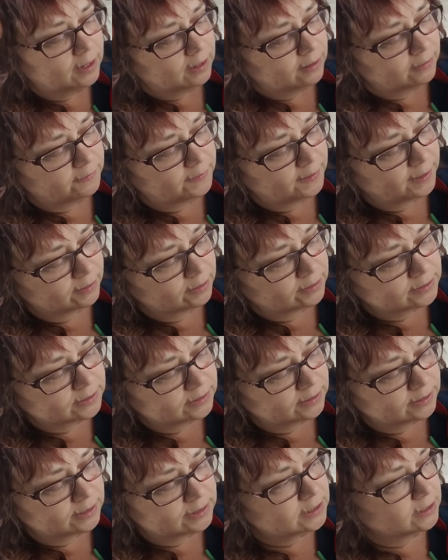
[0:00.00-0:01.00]
that
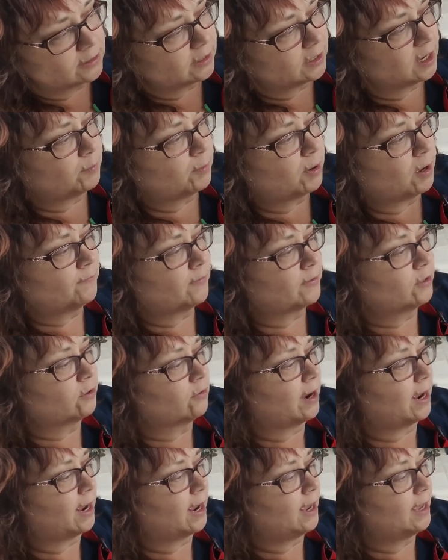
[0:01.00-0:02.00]
is going to come off on your
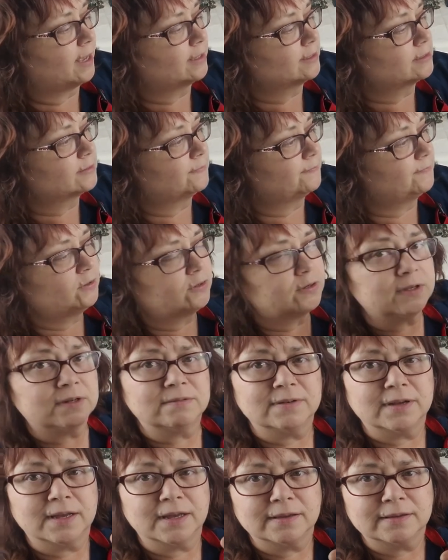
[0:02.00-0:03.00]
hands. If you
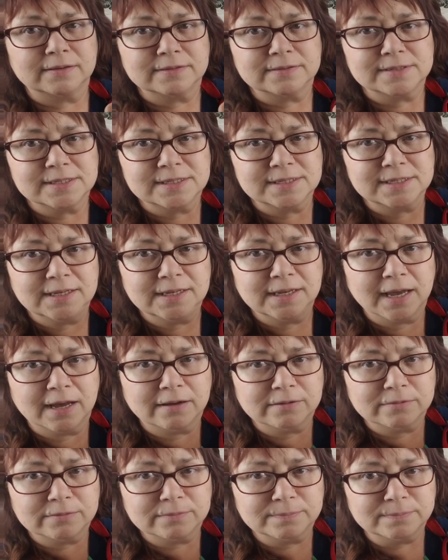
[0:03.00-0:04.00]
can see
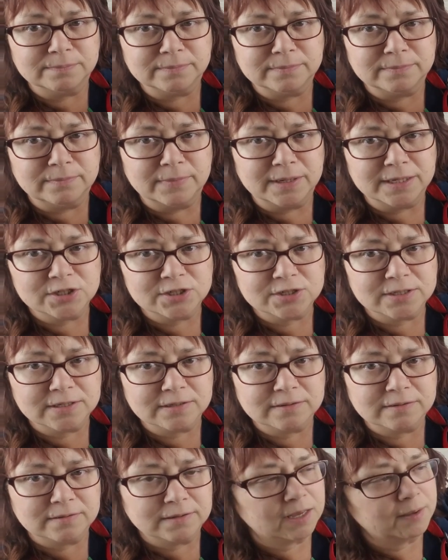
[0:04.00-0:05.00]
how much is
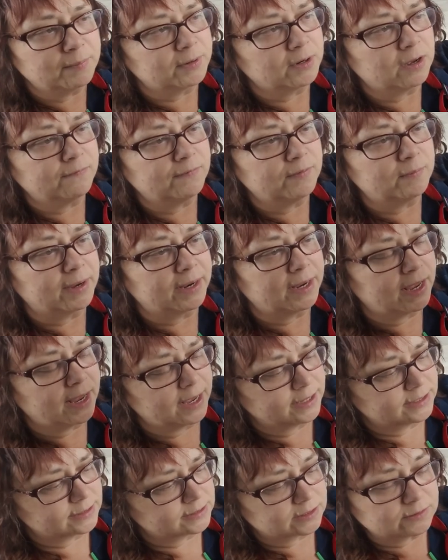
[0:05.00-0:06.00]
coming off on my
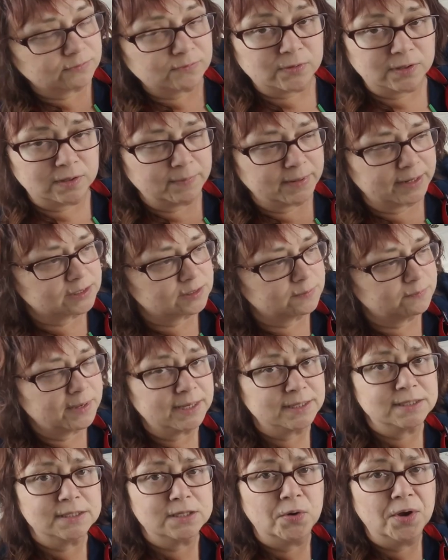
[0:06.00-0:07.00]
hands, it really makes a
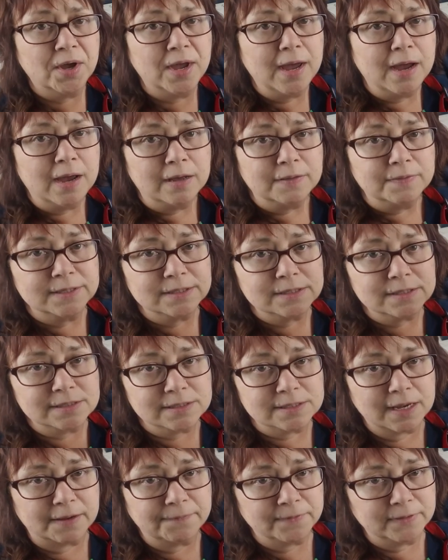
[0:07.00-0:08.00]
mess. So this is
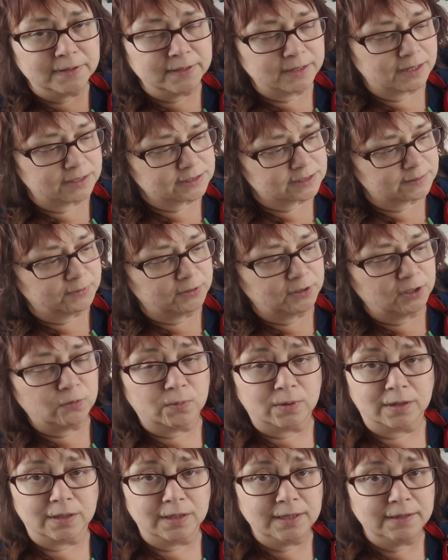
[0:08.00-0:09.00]
definitely not something you
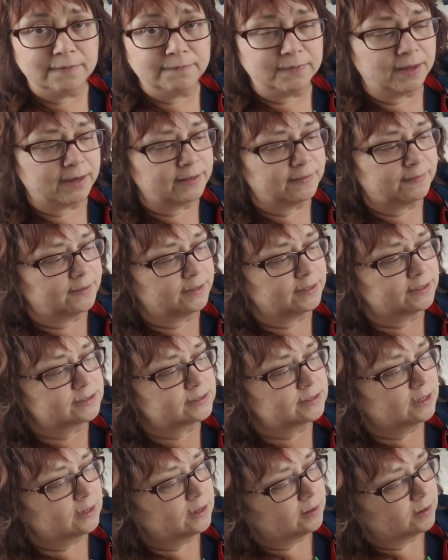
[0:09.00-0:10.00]
want to leave like
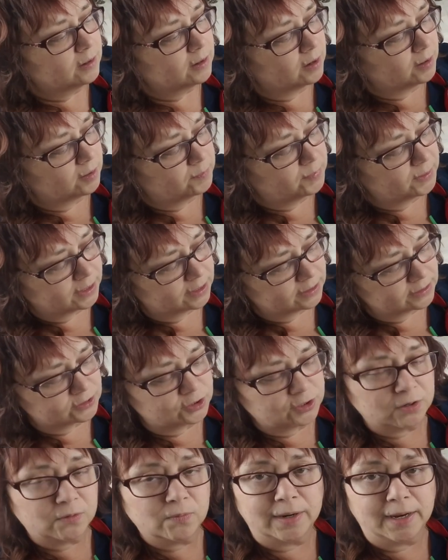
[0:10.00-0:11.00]
this, uh, because
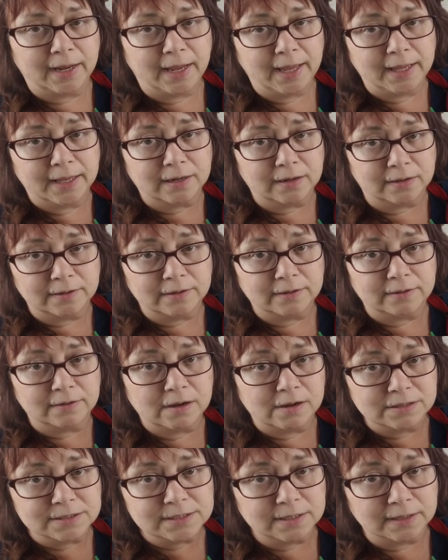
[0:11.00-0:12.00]
you don't want to handle it and
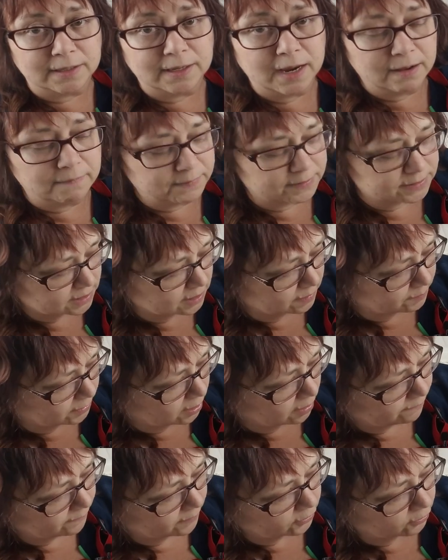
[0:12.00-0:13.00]
constantly have this coming
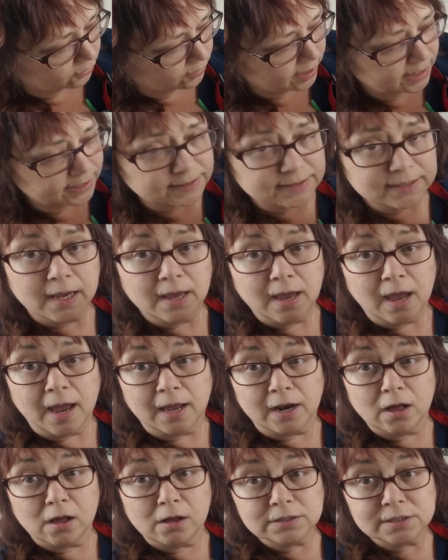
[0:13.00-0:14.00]
off on your hands.
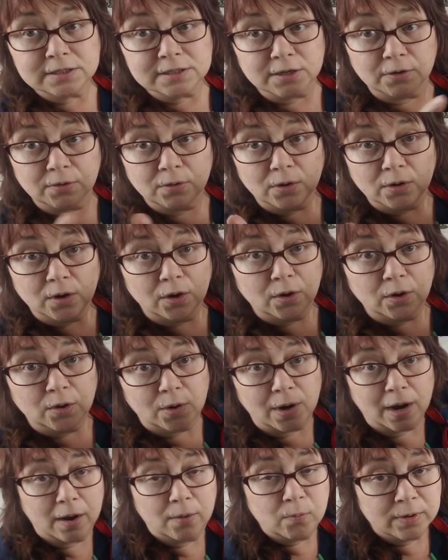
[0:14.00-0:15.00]
And also,
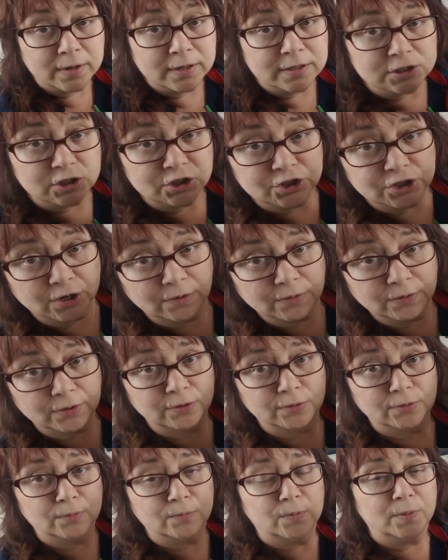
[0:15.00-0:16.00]
I wanted to show
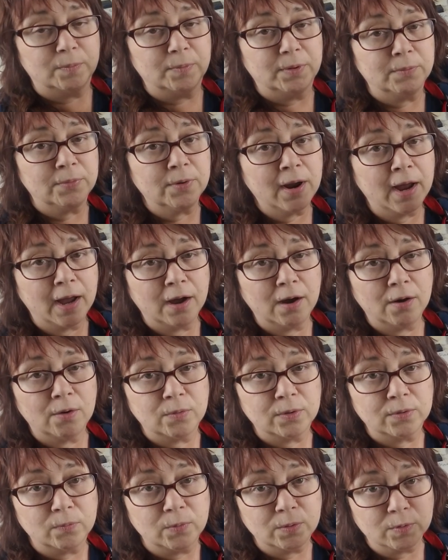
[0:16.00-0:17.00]
you, remember how
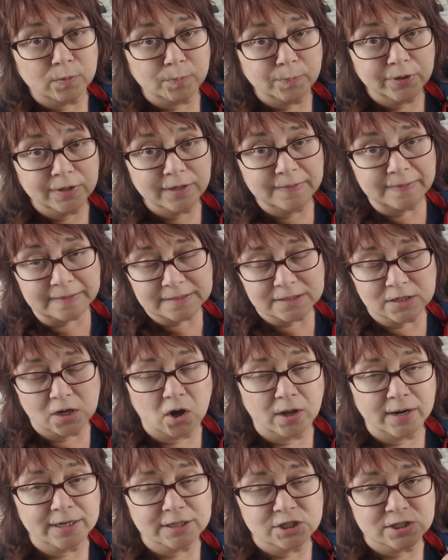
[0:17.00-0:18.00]
when we were putting this
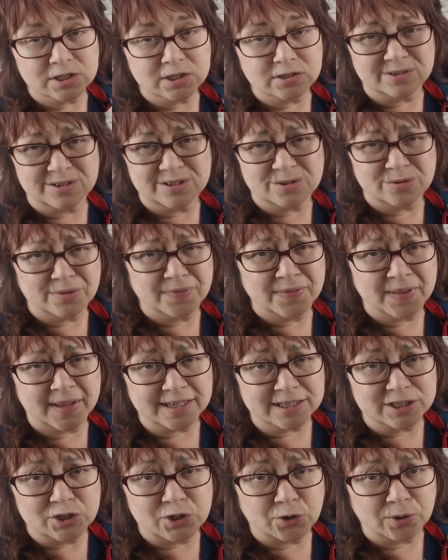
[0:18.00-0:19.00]
on, it just looked sort of like
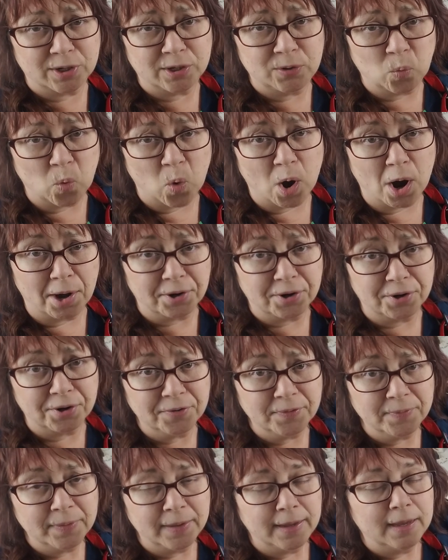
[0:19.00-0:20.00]
a dirty
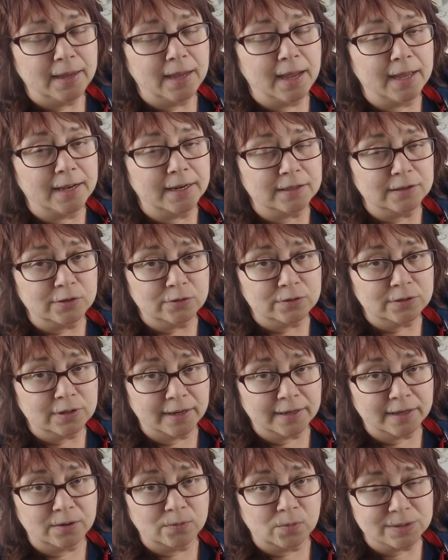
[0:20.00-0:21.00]
water, and it looked
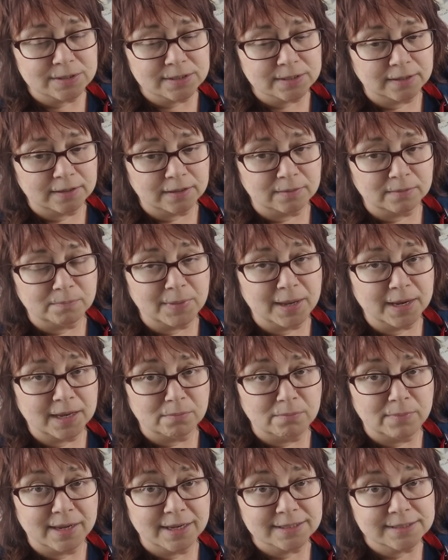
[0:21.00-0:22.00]
like it wasn't going to make
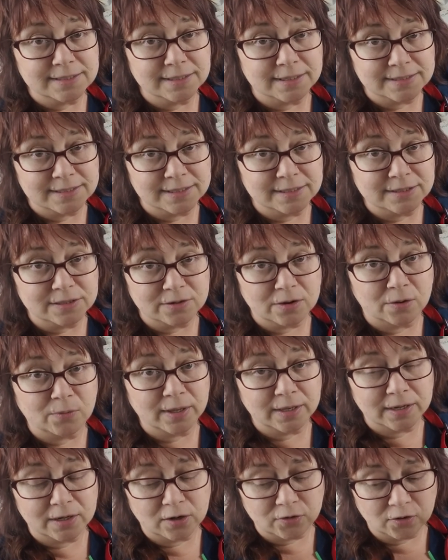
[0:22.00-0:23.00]
a mess. And I said, don't
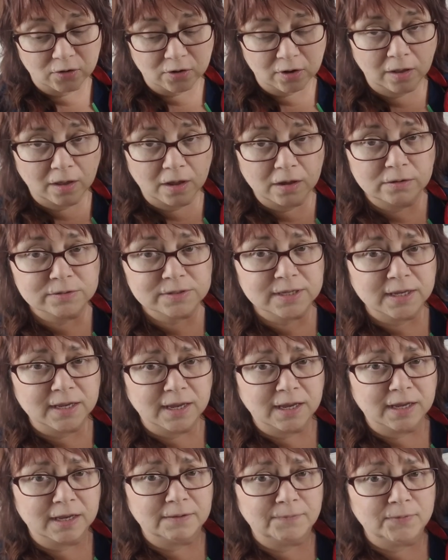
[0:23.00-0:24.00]
get it on your clothes.
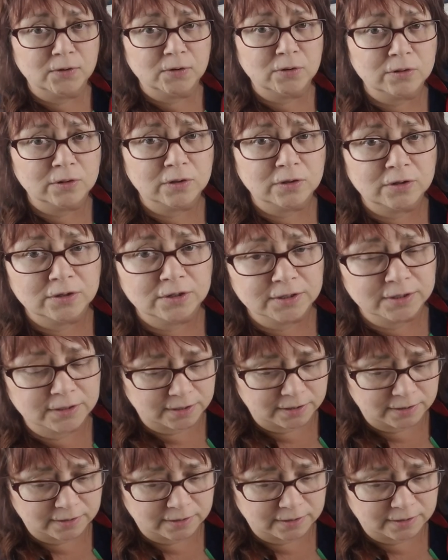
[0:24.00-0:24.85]
If you'll look,